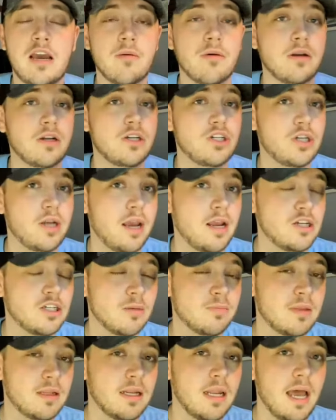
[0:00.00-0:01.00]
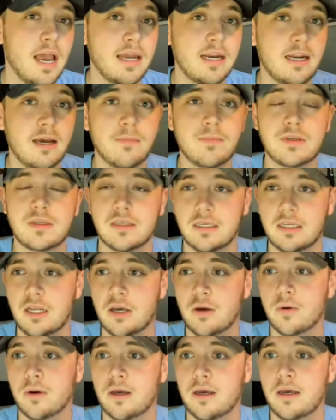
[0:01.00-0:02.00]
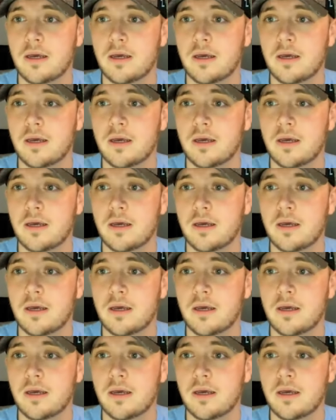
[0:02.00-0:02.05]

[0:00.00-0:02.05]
able to change up the lineups. You know,